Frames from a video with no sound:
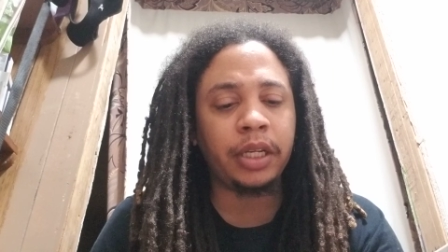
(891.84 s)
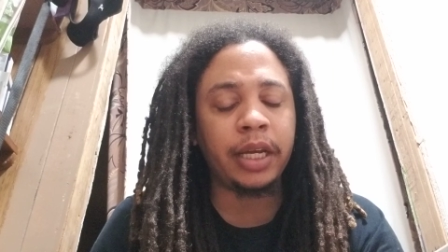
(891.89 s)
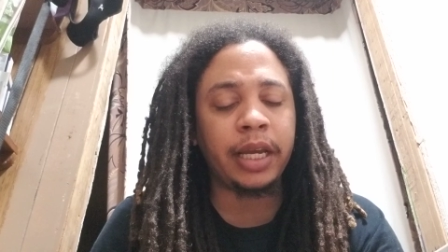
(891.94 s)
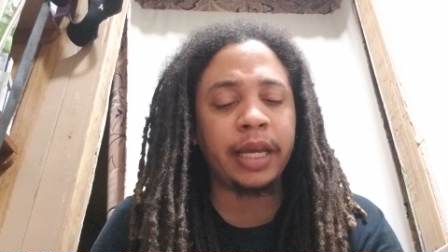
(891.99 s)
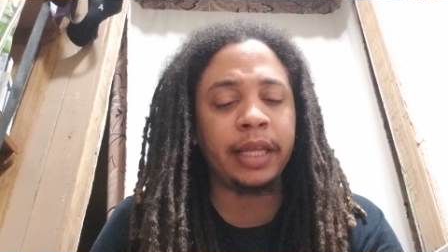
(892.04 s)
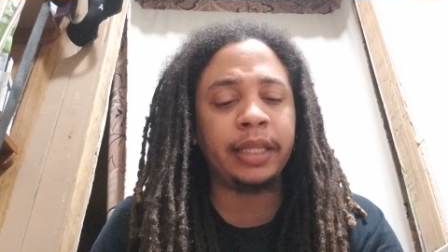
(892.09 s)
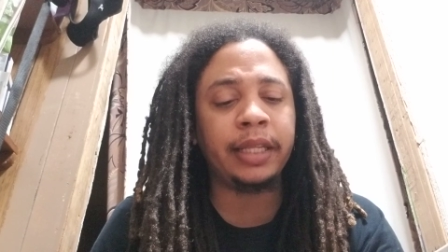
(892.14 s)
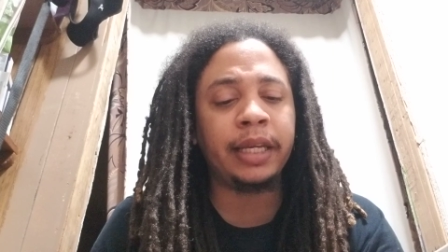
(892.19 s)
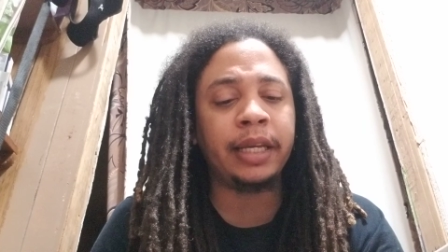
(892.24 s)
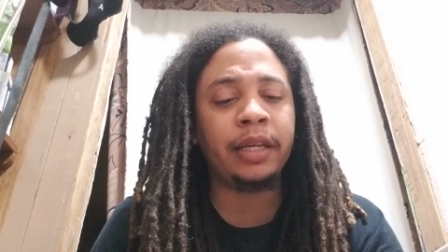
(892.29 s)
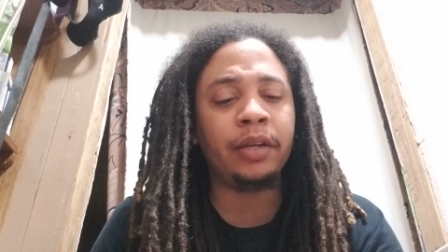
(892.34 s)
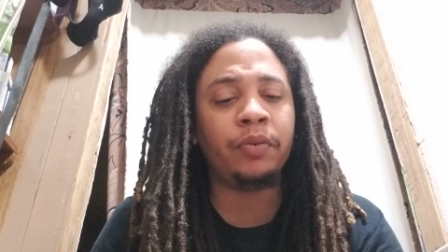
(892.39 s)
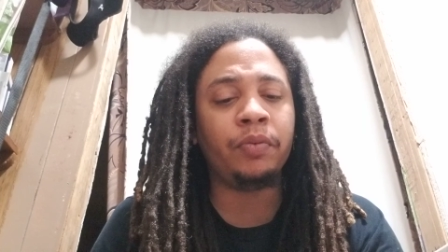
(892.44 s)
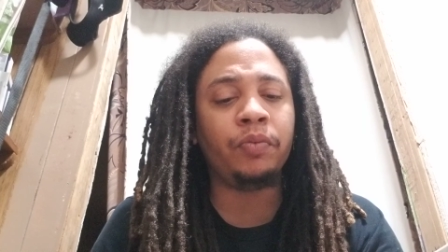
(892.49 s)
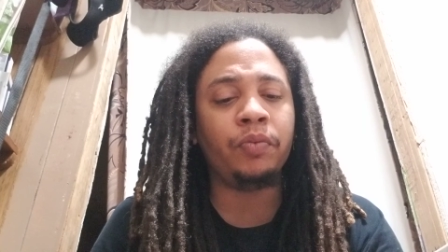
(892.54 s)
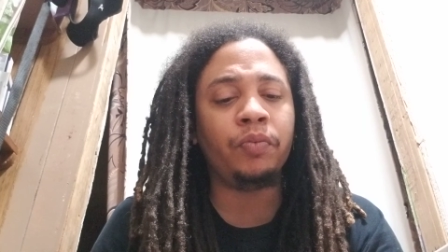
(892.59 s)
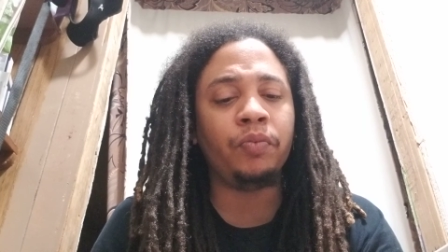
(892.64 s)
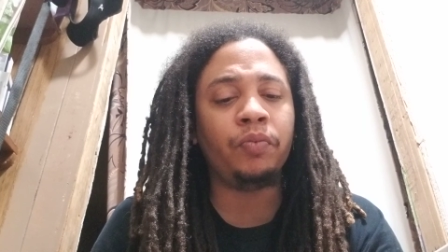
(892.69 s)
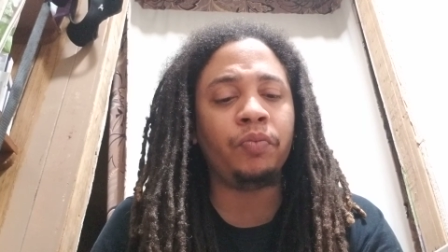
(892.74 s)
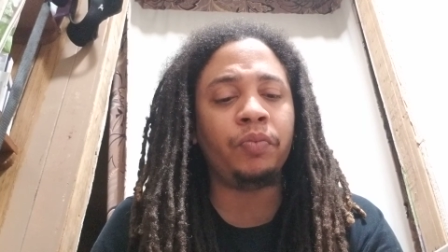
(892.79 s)
and
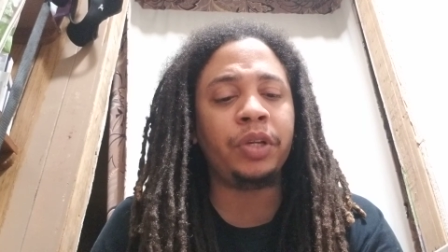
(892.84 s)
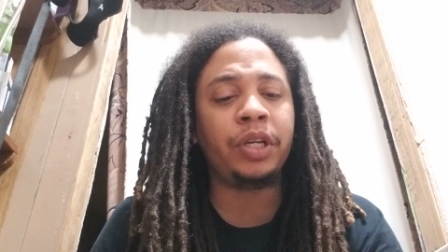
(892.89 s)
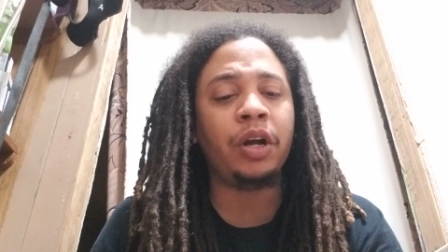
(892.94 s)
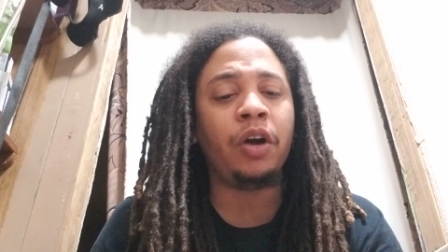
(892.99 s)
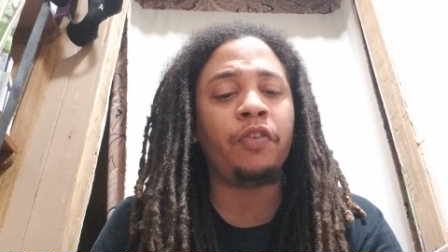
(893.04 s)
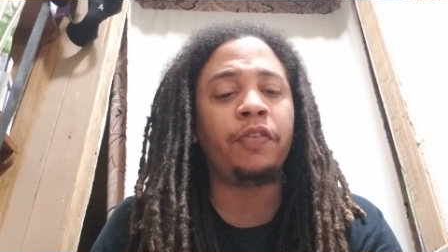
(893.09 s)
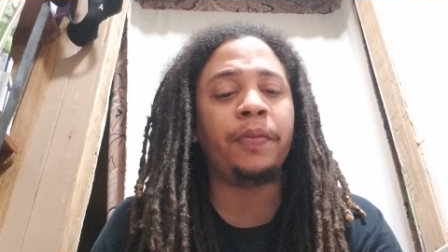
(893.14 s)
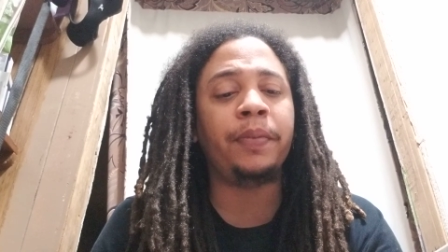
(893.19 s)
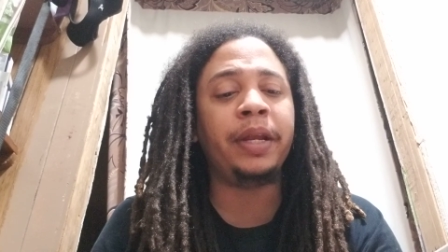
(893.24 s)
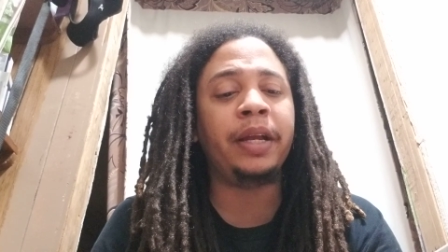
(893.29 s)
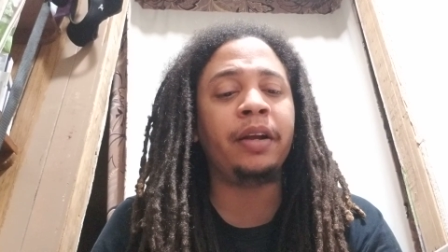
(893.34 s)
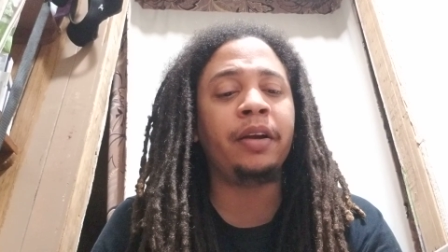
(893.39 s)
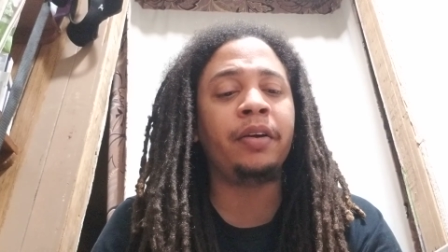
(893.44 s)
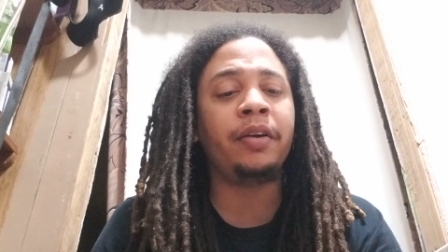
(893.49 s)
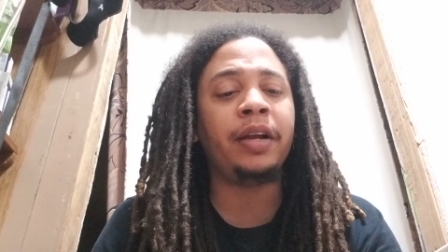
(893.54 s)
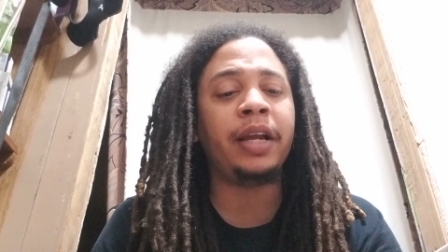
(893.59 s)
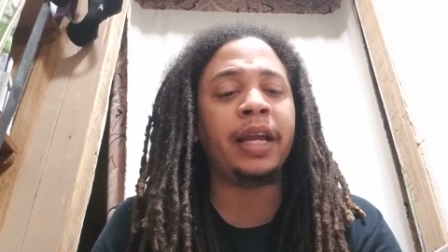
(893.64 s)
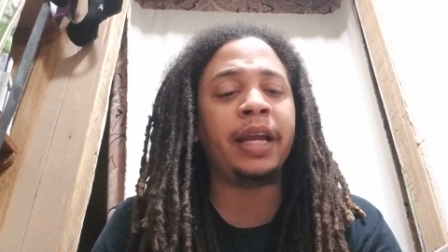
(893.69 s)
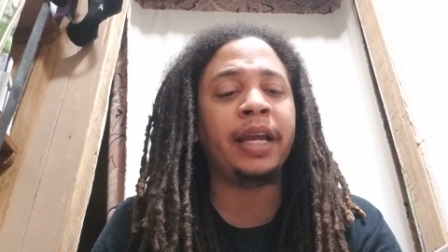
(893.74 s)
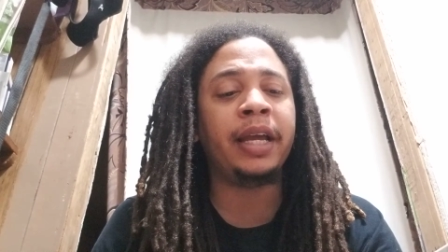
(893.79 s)
then we go from
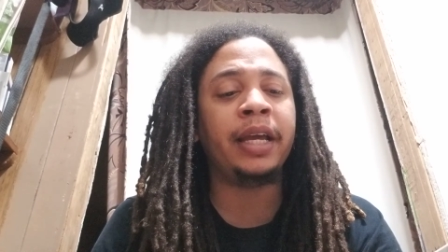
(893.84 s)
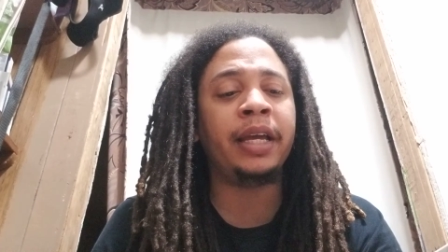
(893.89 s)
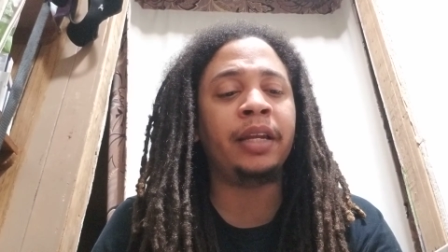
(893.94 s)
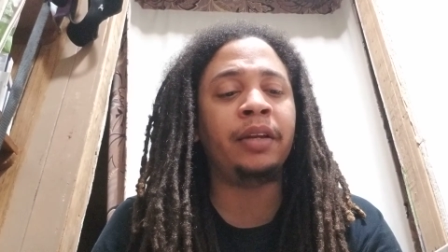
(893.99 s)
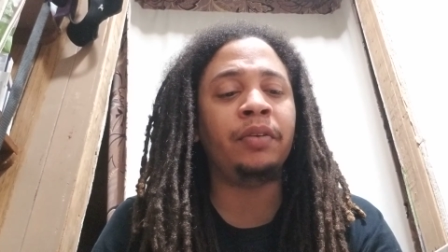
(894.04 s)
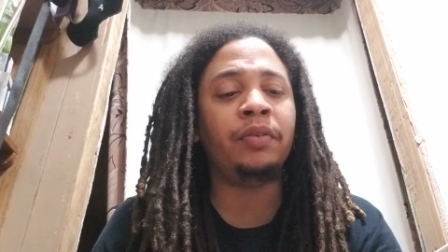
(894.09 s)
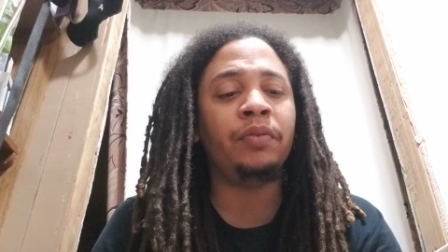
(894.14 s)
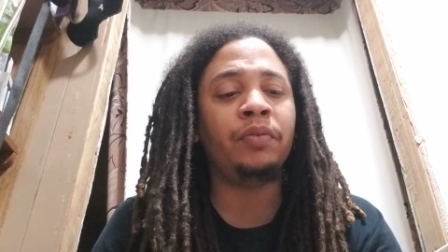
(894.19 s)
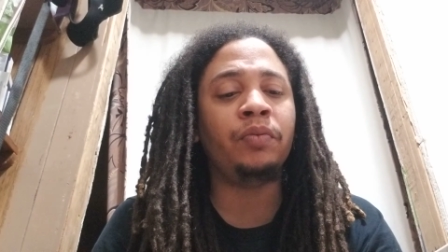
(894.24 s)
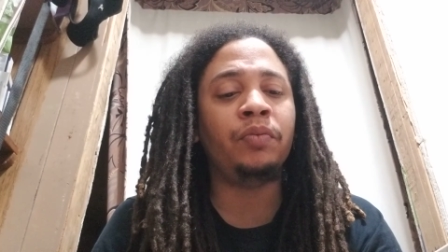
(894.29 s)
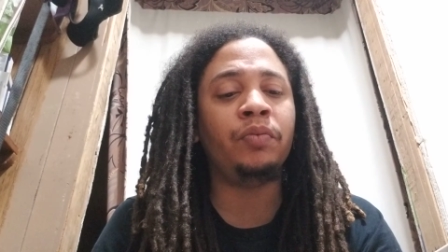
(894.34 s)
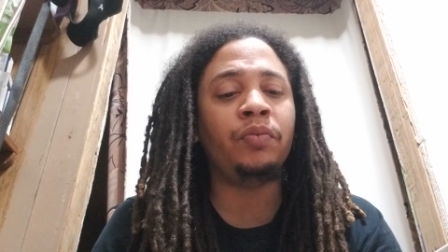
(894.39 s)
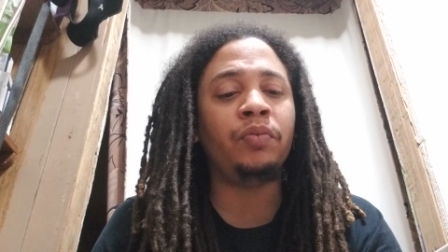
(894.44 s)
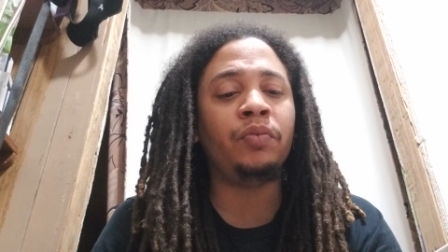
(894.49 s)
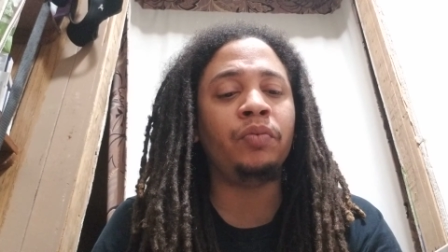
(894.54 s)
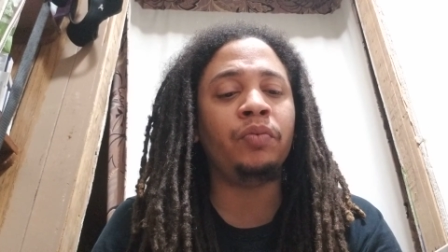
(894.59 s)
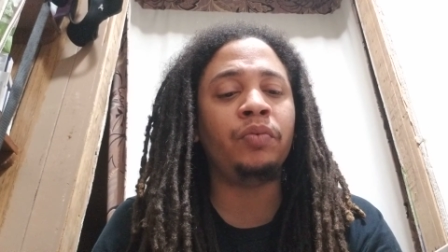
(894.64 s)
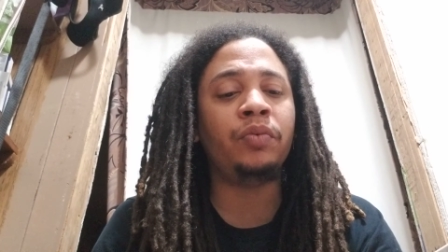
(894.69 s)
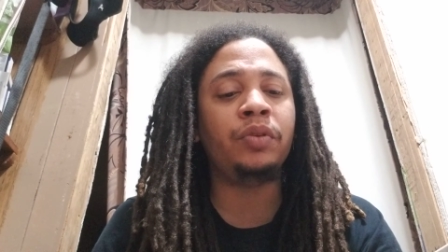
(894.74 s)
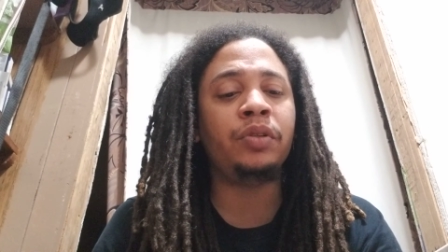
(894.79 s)
there, and
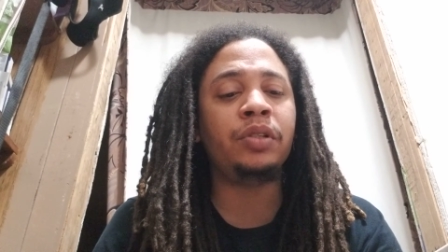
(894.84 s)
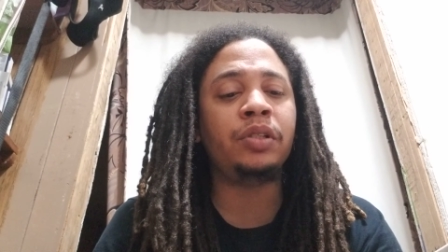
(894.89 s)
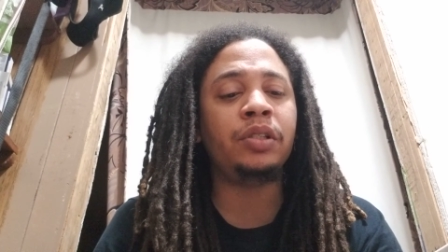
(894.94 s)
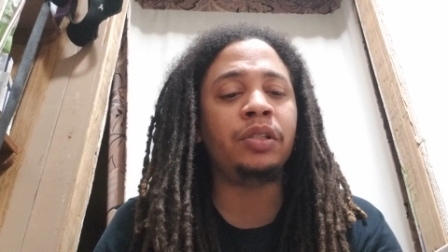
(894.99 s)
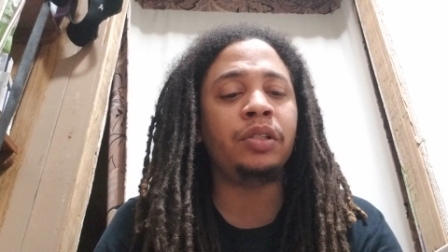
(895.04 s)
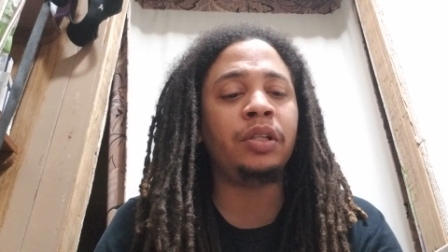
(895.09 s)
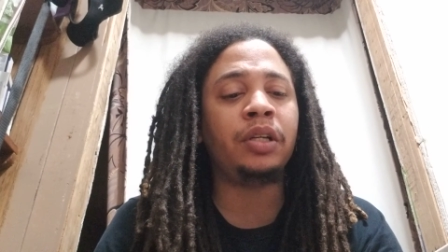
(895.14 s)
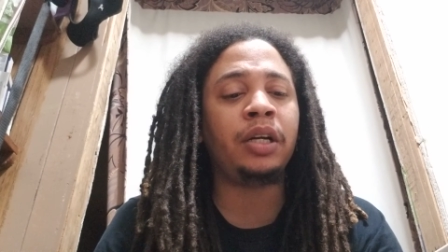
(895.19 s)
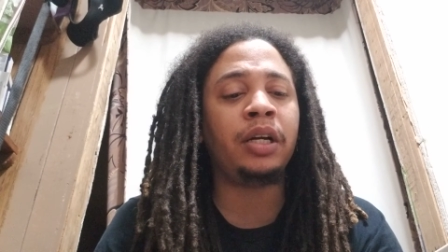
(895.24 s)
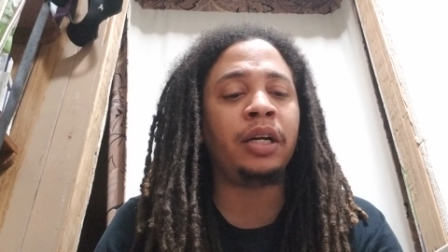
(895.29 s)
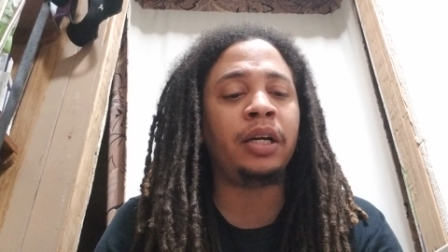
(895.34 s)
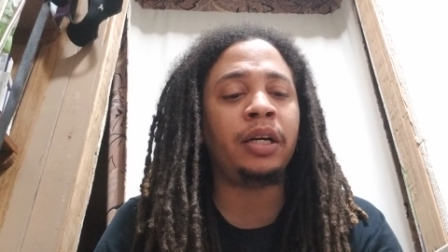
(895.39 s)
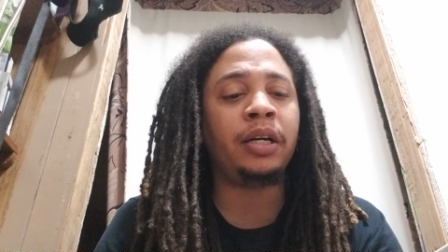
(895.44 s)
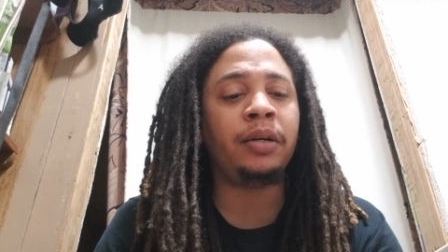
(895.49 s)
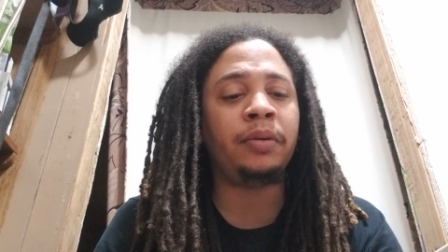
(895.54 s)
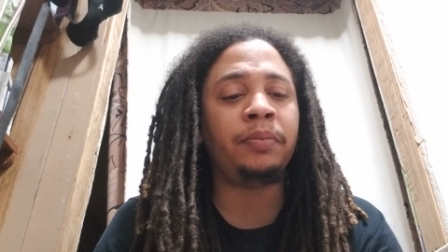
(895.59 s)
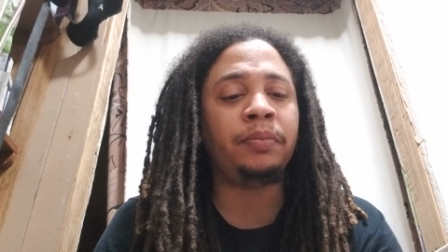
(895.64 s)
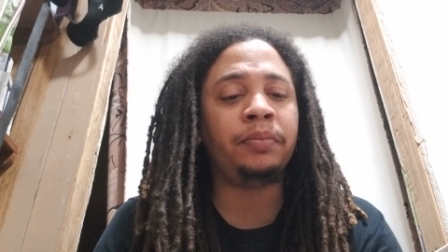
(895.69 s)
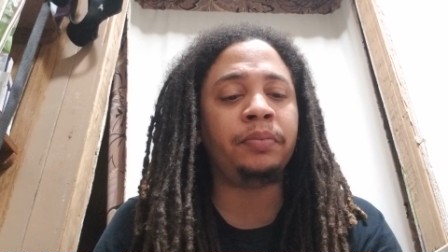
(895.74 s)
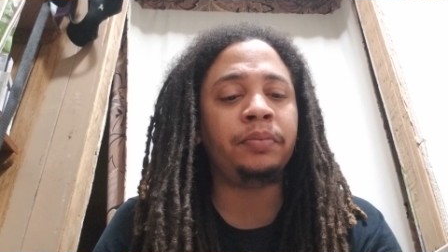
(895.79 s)

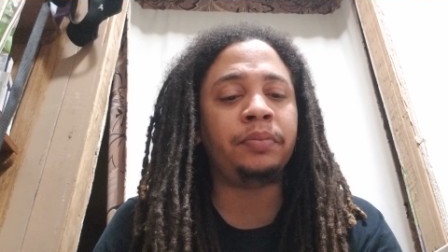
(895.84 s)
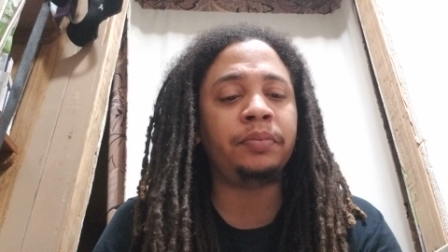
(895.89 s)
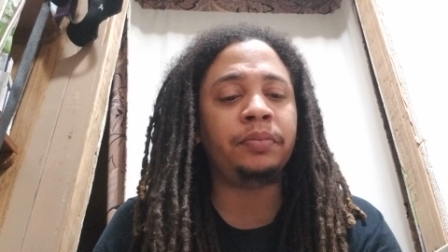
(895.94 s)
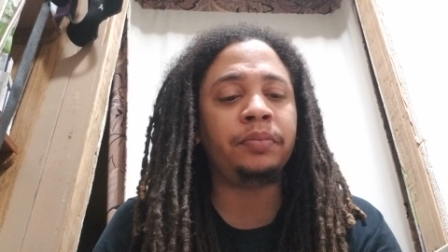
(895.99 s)
um,